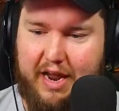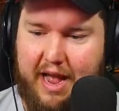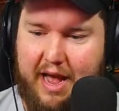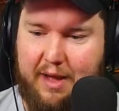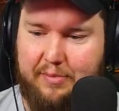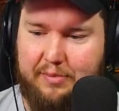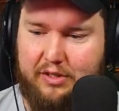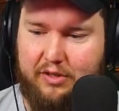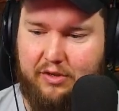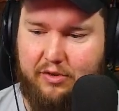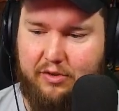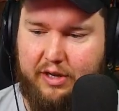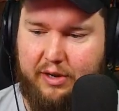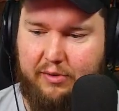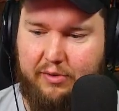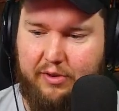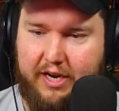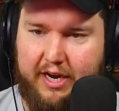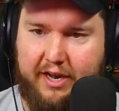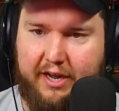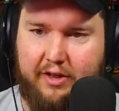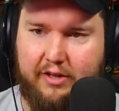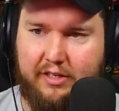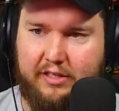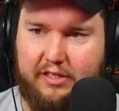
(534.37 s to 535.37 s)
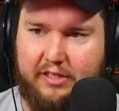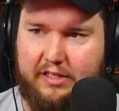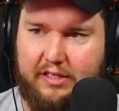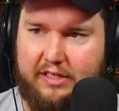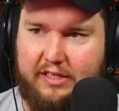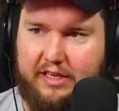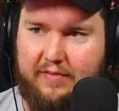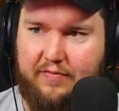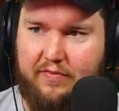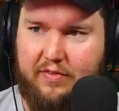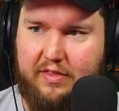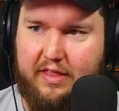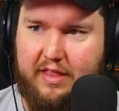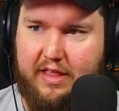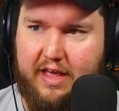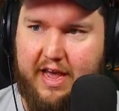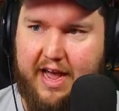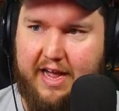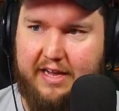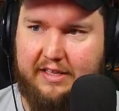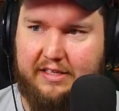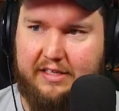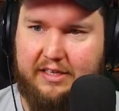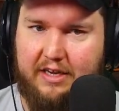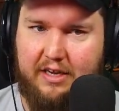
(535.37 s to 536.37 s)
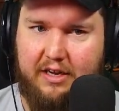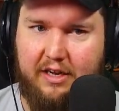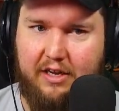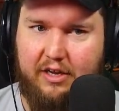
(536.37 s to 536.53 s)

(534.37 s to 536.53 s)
absolutely ridiculous. Let's get that.